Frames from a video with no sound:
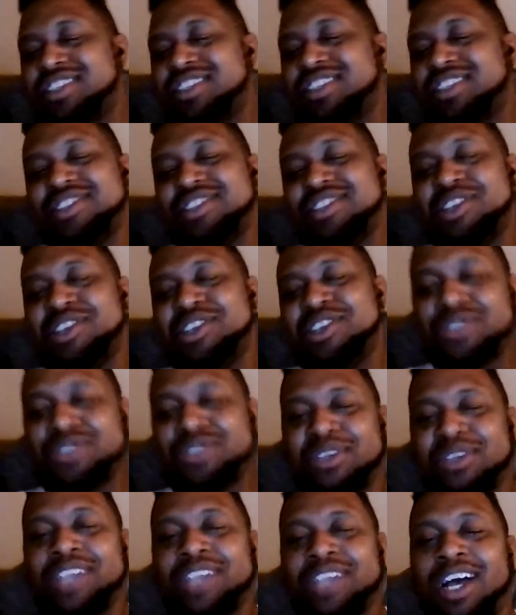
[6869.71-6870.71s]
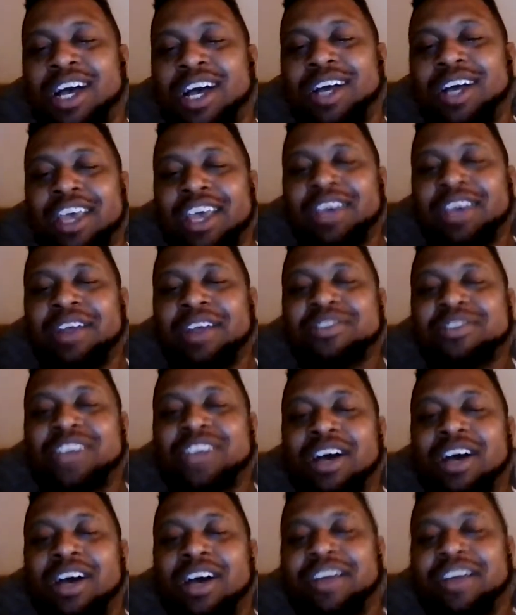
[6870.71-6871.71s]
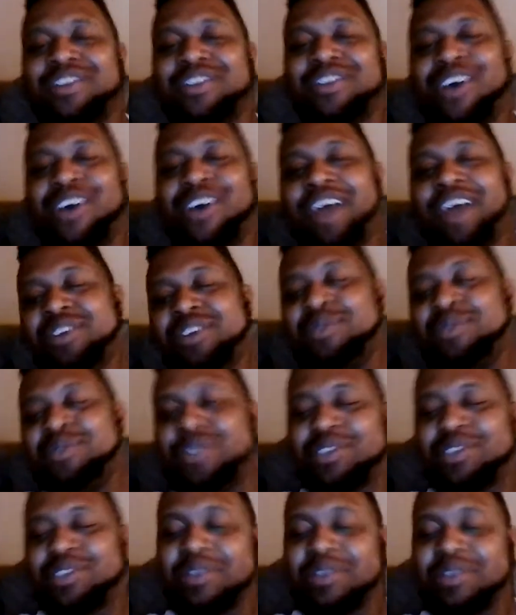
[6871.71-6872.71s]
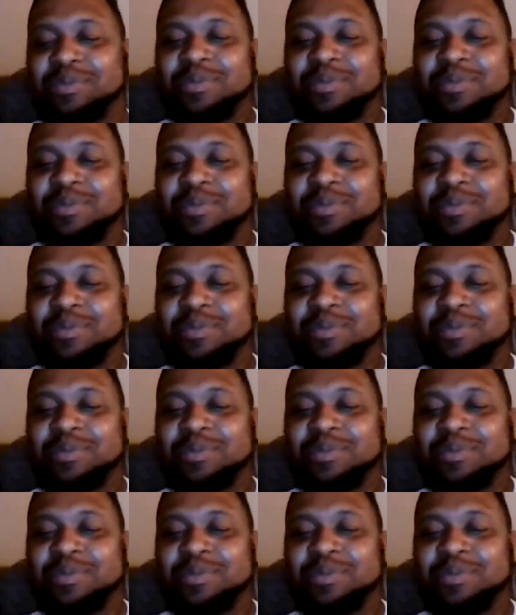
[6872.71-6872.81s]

and sometimes every time after he wants to